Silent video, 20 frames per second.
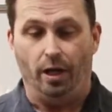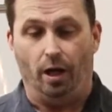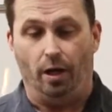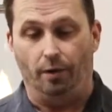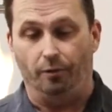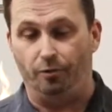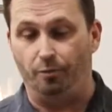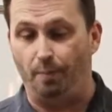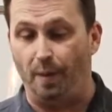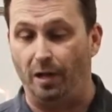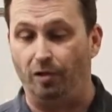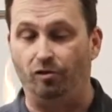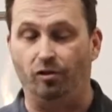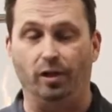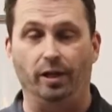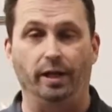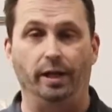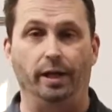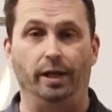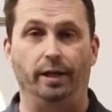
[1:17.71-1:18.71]

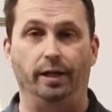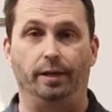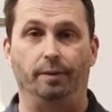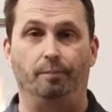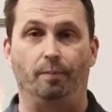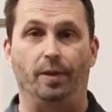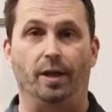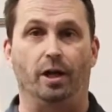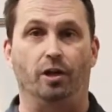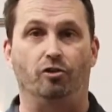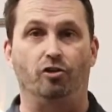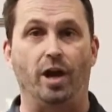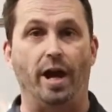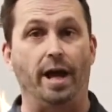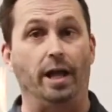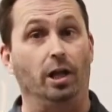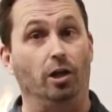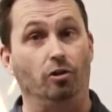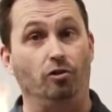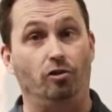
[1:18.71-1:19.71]
especially the
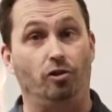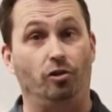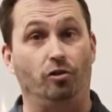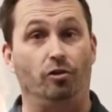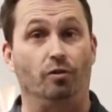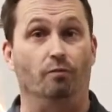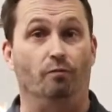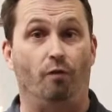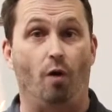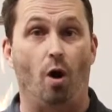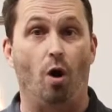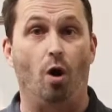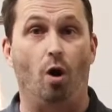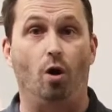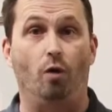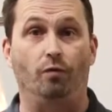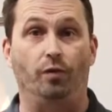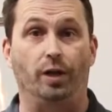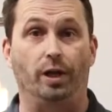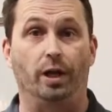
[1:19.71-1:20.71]
challenges
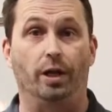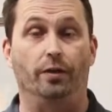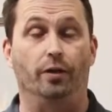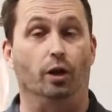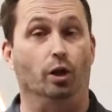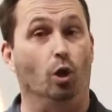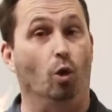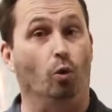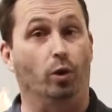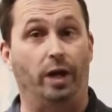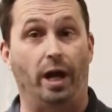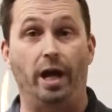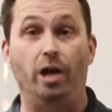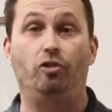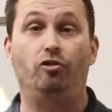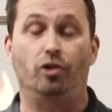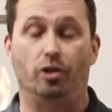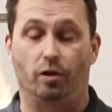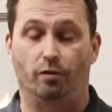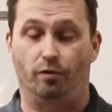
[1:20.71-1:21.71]
involved in the
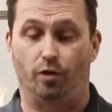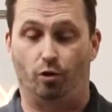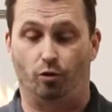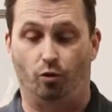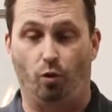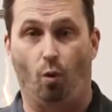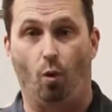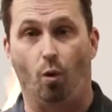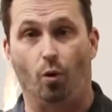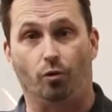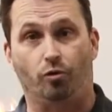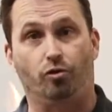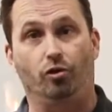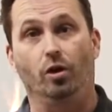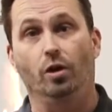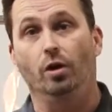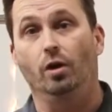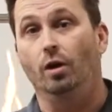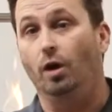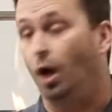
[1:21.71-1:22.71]
location of your torch
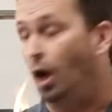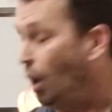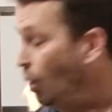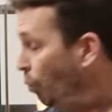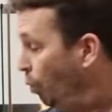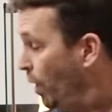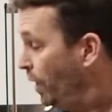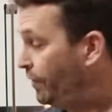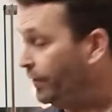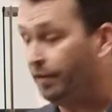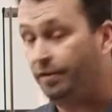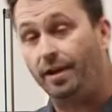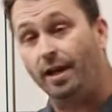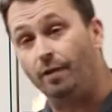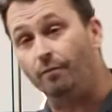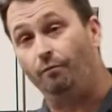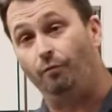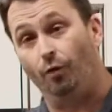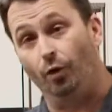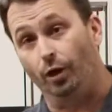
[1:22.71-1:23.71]
with a
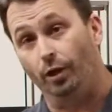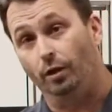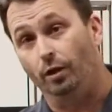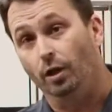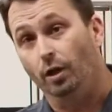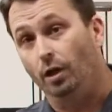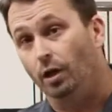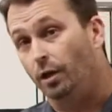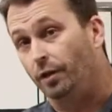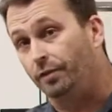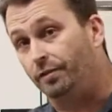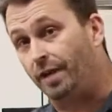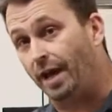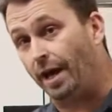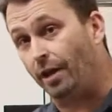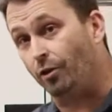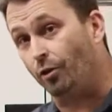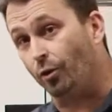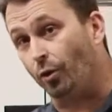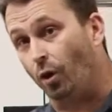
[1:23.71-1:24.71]
10-foot
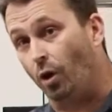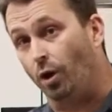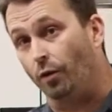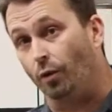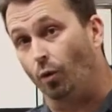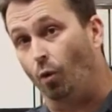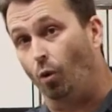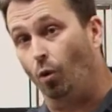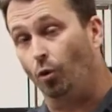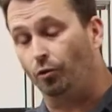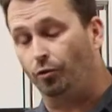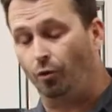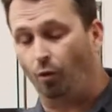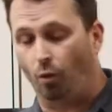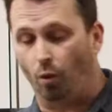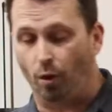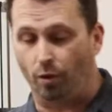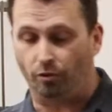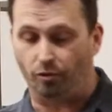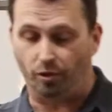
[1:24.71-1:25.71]
tether on the old
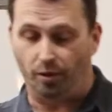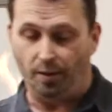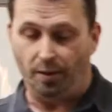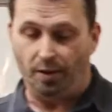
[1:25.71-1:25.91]
torch.